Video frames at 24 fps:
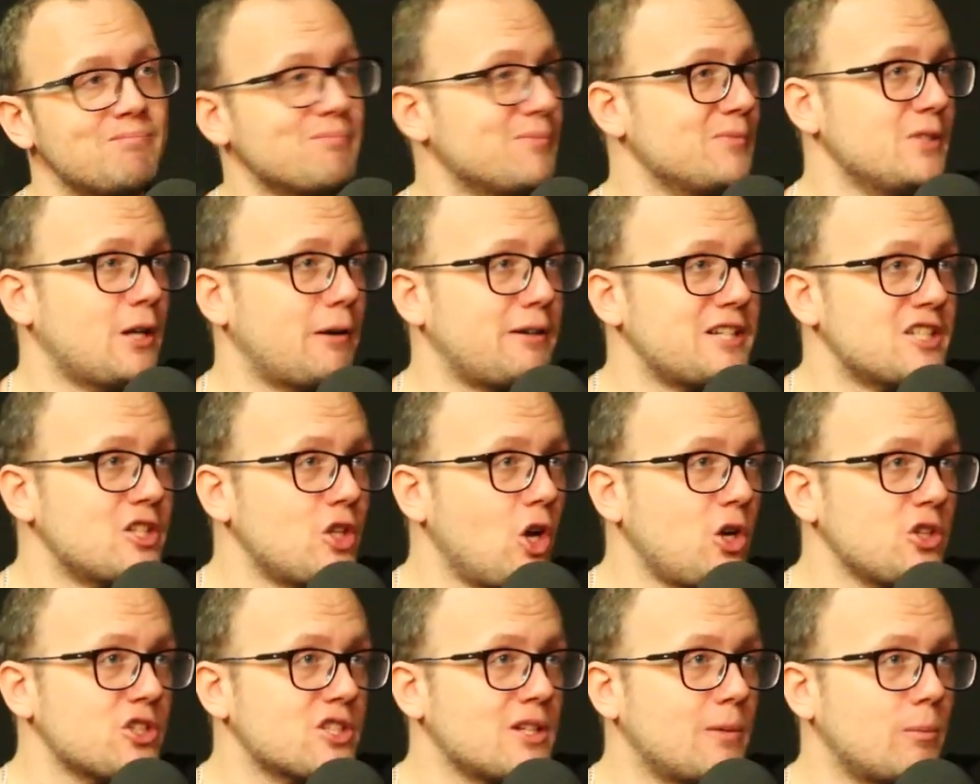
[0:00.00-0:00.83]
you know, he's
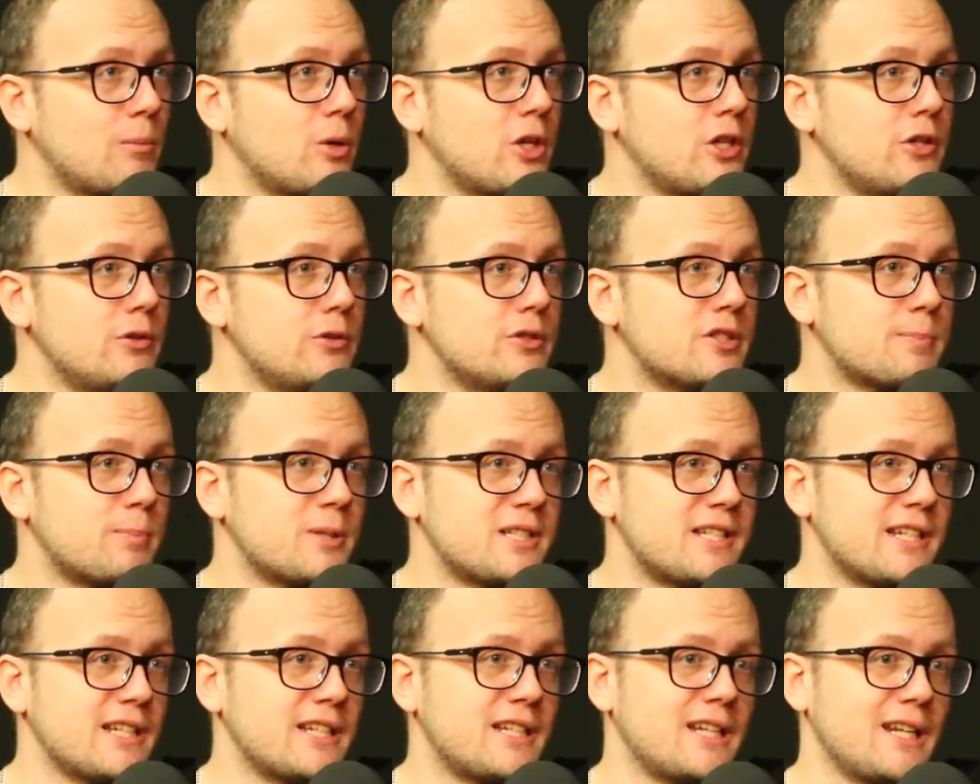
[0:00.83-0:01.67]
not someone who's
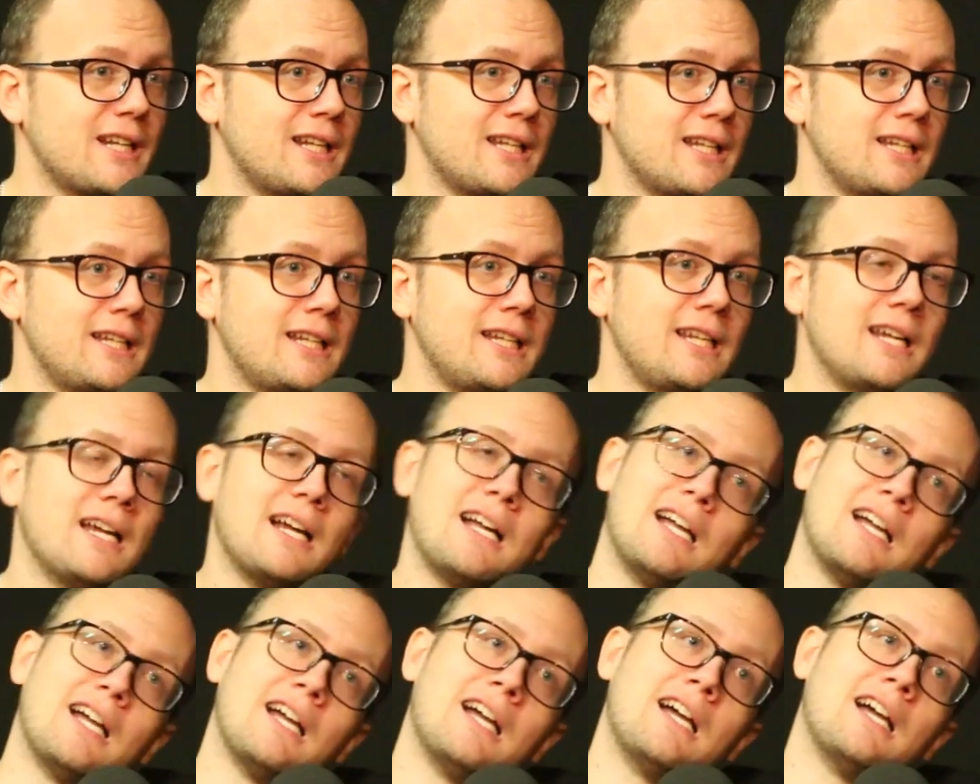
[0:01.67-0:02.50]
particularly
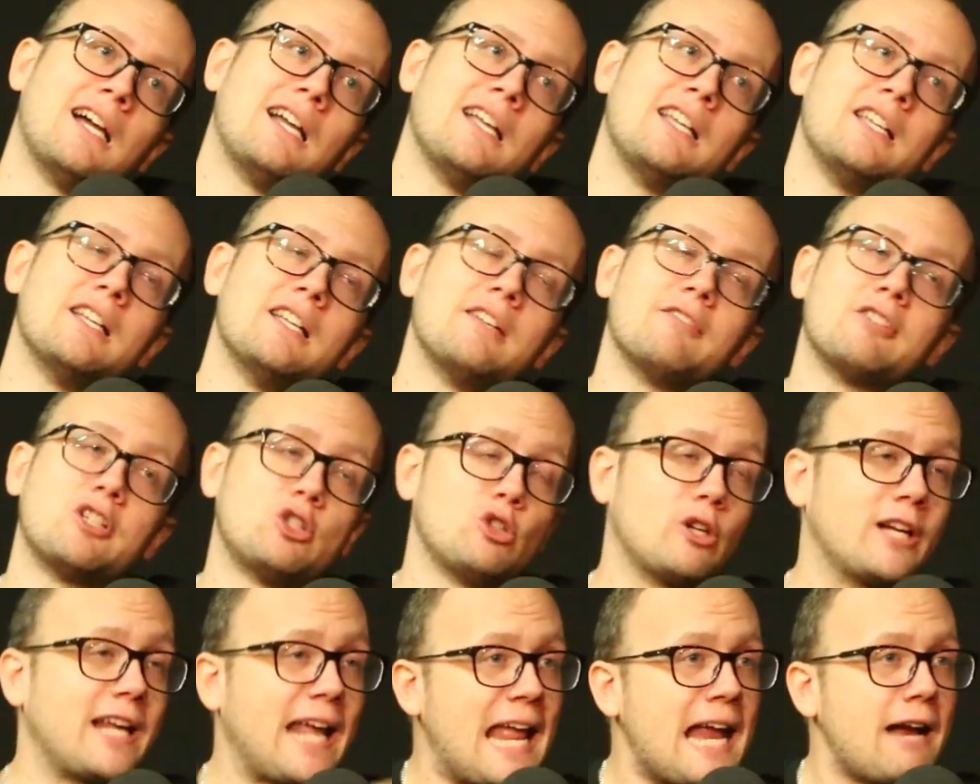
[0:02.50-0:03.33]
uh,
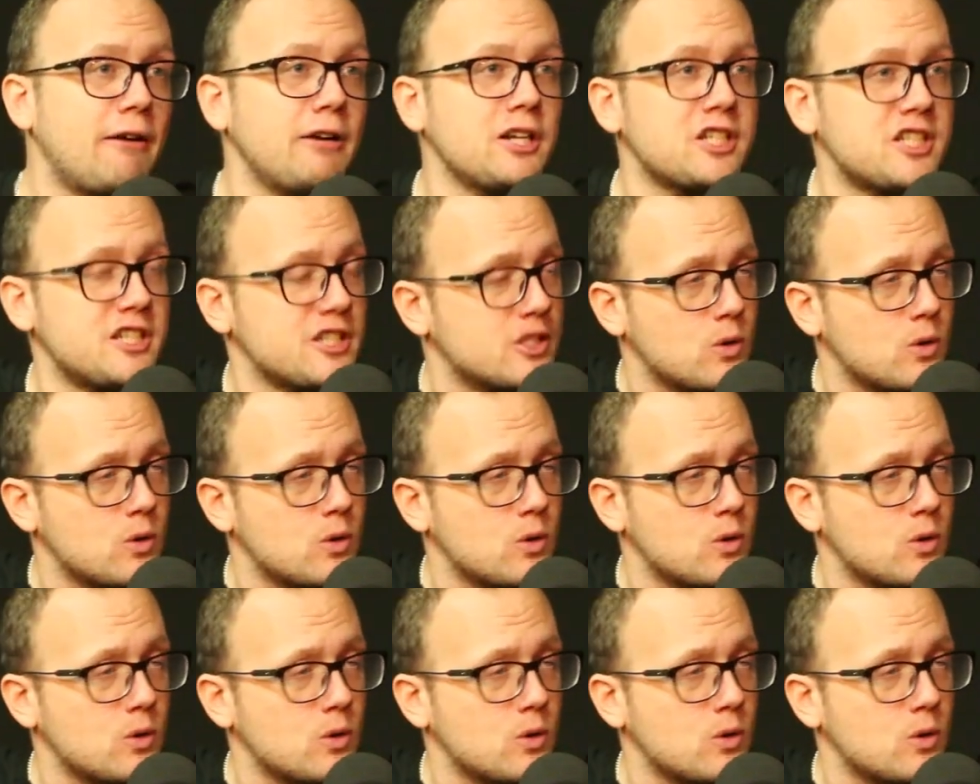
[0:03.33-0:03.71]
gregarious.